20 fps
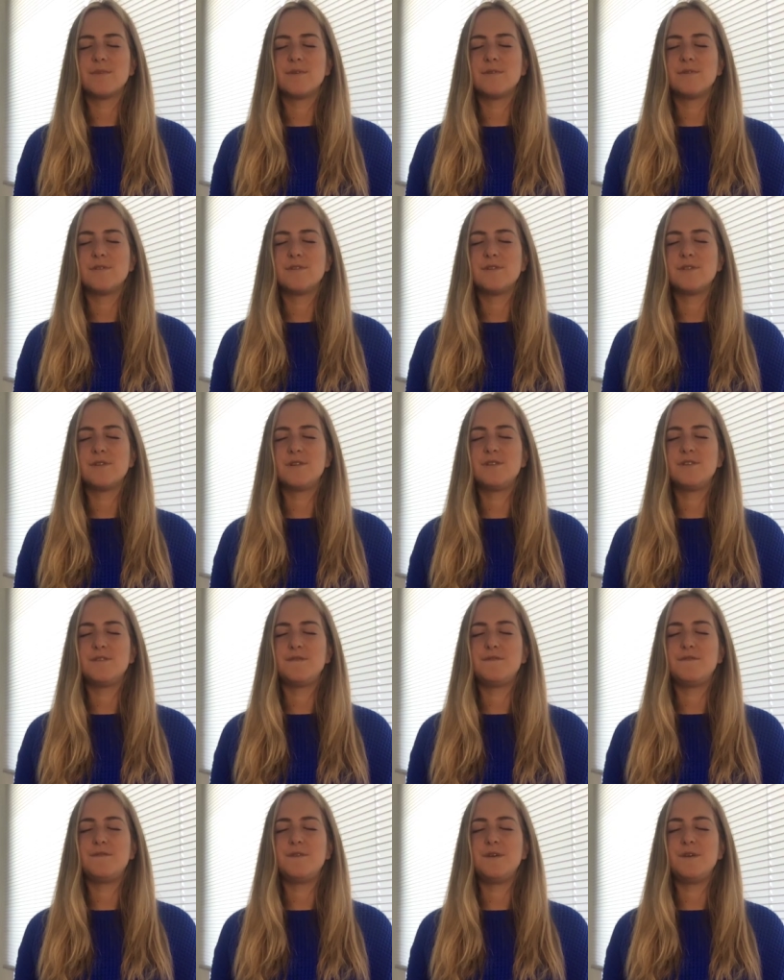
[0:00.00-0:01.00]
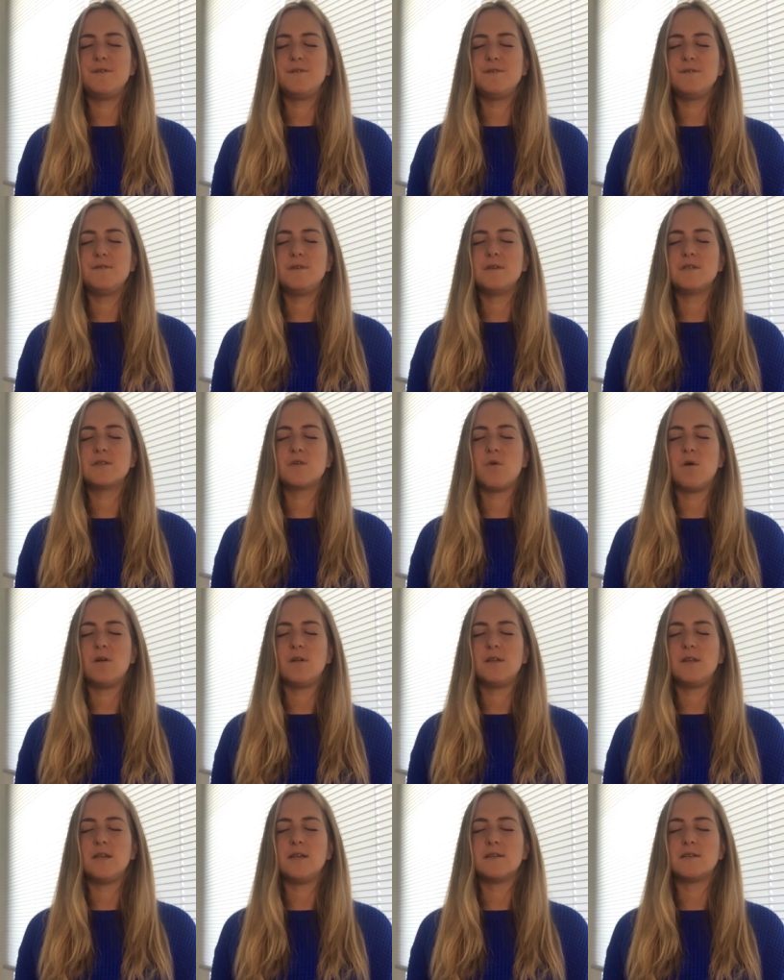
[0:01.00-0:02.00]
Just start to feel these
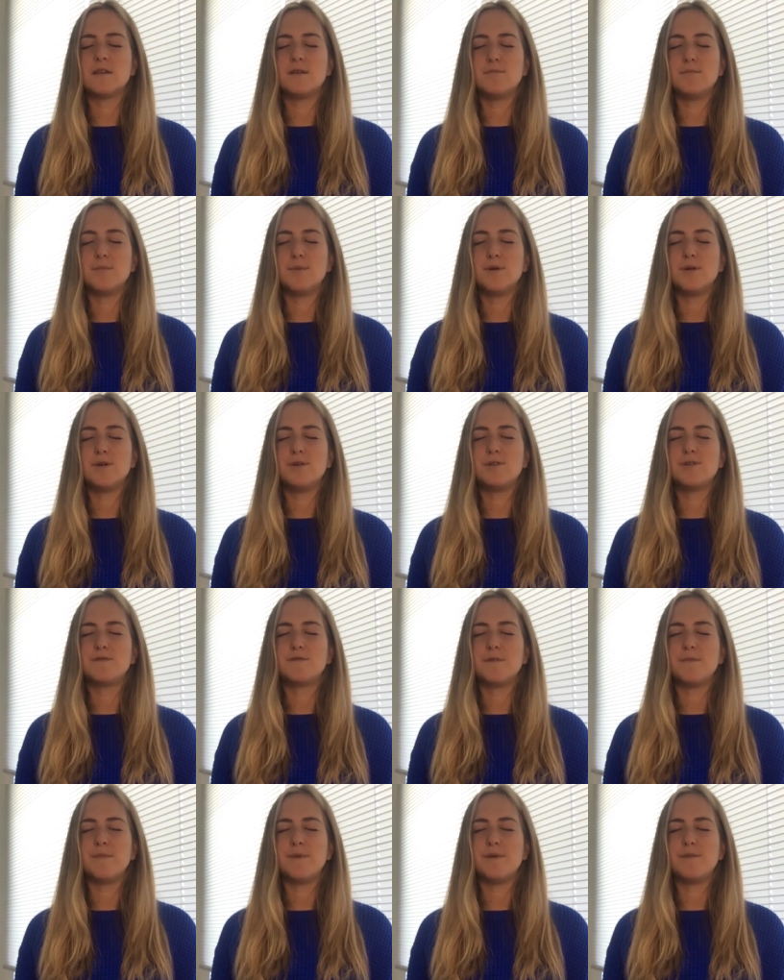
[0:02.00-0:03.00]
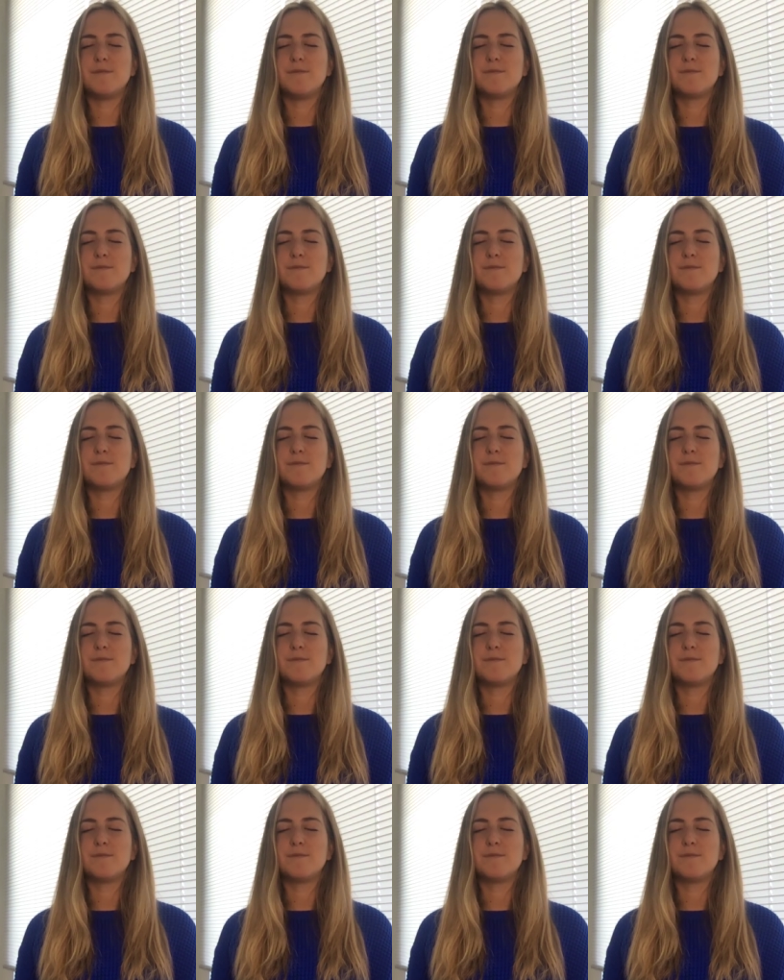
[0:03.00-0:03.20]
qualities emerge from you.